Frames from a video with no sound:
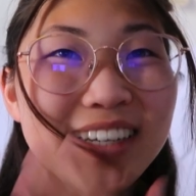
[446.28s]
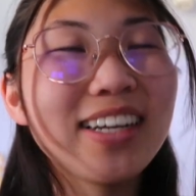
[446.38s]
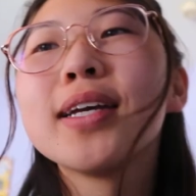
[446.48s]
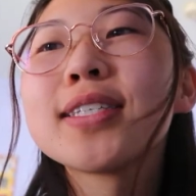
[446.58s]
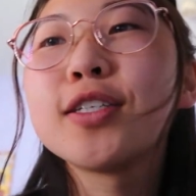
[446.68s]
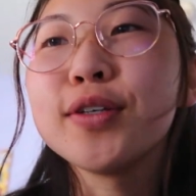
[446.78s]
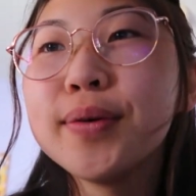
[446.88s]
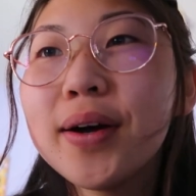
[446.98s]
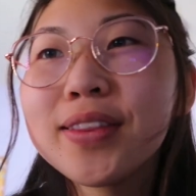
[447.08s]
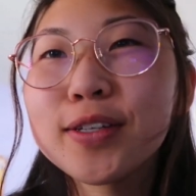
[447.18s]
it. It's due
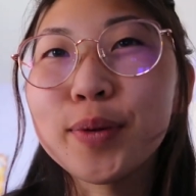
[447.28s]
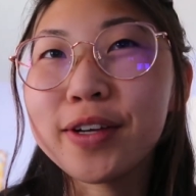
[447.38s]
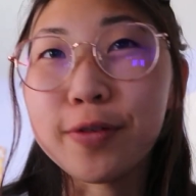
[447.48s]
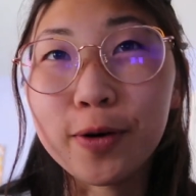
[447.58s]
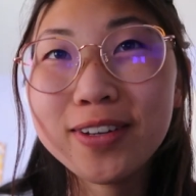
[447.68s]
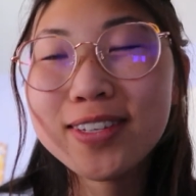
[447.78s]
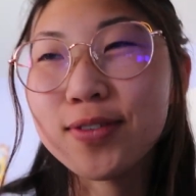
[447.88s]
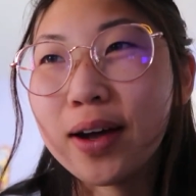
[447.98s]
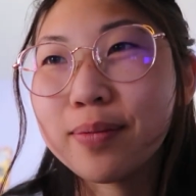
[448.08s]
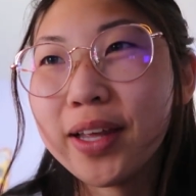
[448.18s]
on the 24th,
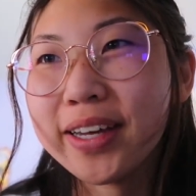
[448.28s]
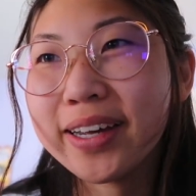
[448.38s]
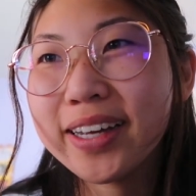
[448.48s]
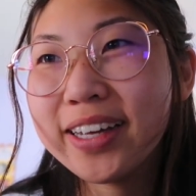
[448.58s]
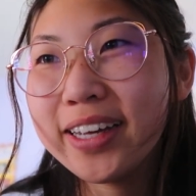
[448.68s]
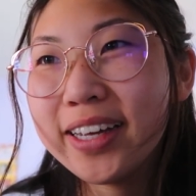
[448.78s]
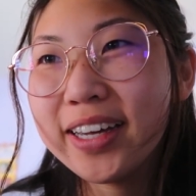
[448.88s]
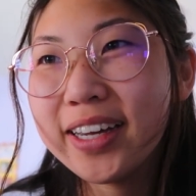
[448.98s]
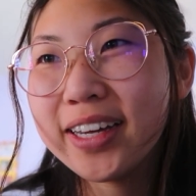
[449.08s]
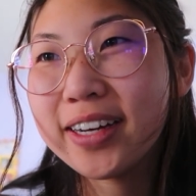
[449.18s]
so I'm like
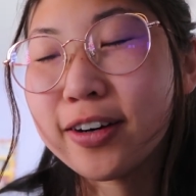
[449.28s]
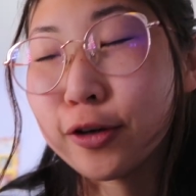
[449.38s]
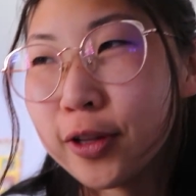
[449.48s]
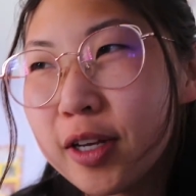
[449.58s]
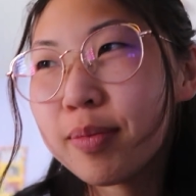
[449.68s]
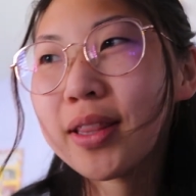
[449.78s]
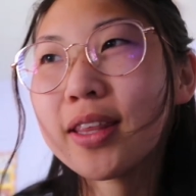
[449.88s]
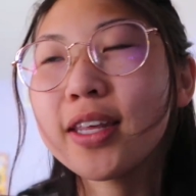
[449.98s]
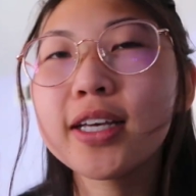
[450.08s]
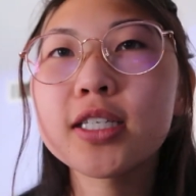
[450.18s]
early, but
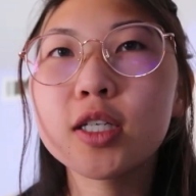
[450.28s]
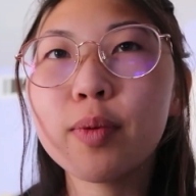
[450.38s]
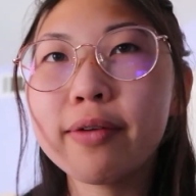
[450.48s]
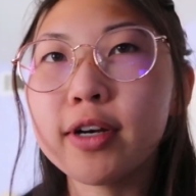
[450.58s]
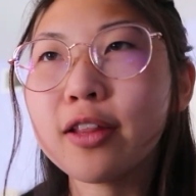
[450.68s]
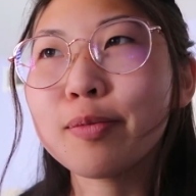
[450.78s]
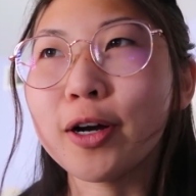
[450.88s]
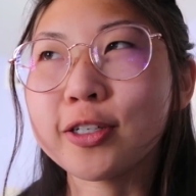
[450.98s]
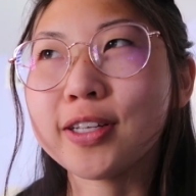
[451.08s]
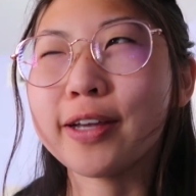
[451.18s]
the thing is, because we have another
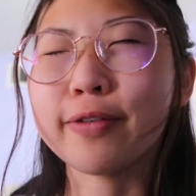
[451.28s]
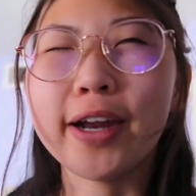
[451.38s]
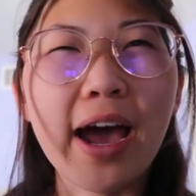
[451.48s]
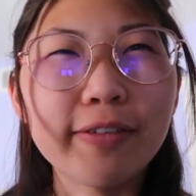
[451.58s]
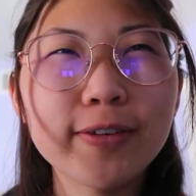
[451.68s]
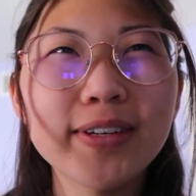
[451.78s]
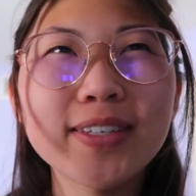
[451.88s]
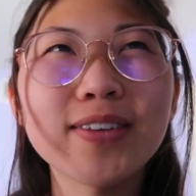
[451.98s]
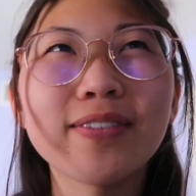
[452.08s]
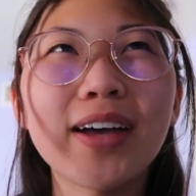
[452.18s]
project like right after
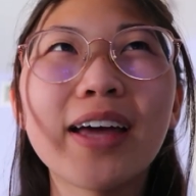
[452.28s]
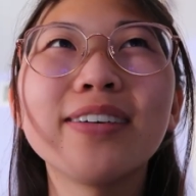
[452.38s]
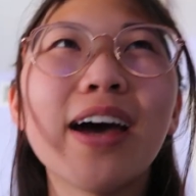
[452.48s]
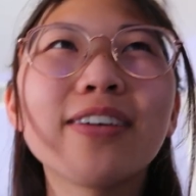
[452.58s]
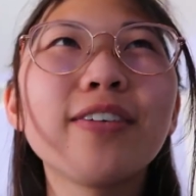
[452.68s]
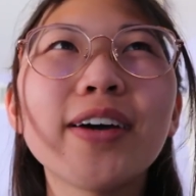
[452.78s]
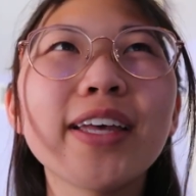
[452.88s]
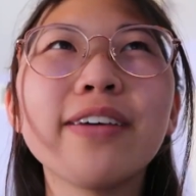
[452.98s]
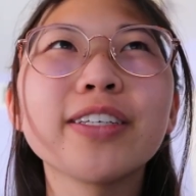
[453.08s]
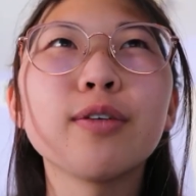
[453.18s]
it, so I don't know why
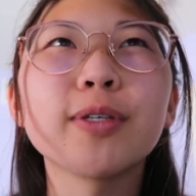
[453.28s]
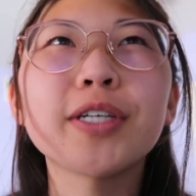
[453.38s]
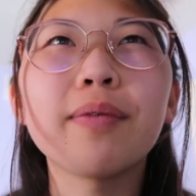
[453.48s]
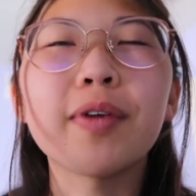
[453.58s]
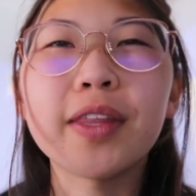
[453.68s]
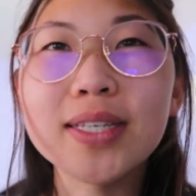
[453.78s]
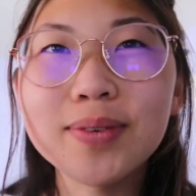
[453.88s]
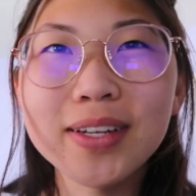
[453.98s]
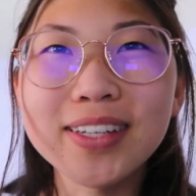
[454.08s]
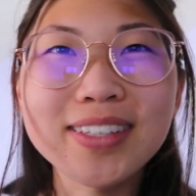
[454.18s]
they gave us so much time for this
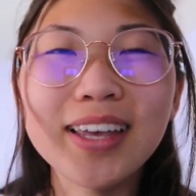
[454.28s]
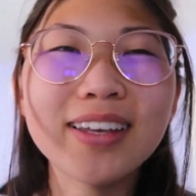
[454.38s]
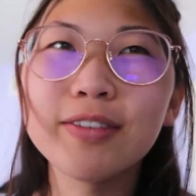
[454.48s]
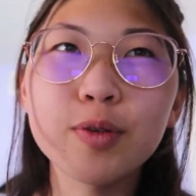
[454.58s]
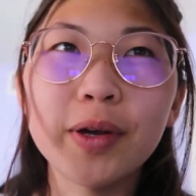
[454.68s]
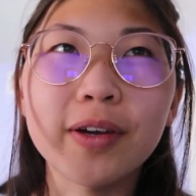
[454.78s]
one. It's like, it was